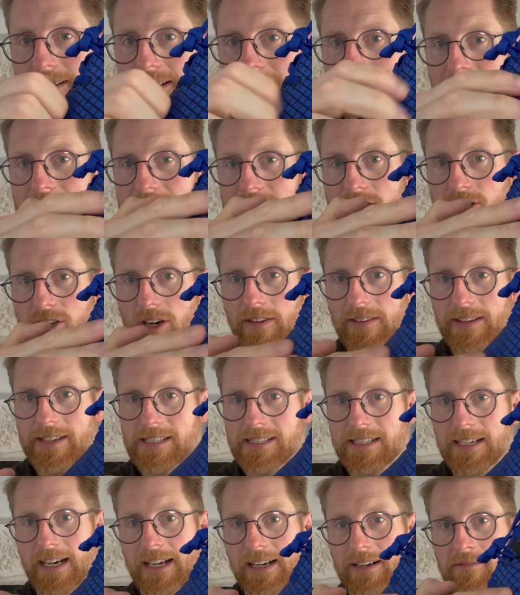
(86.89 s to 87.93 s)
it's got this
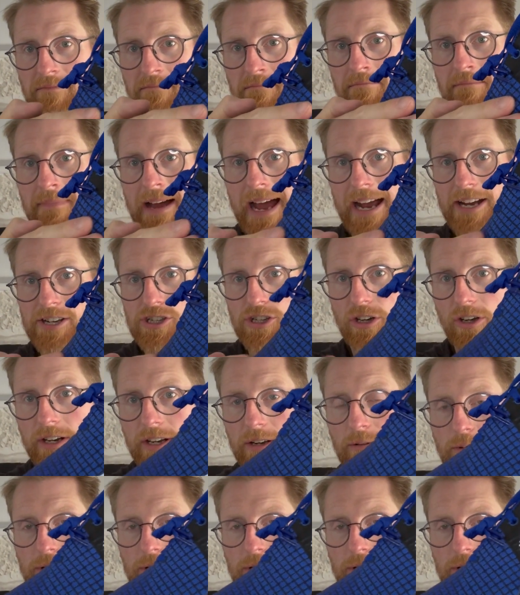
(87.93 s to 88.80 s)
kind of mesh on it,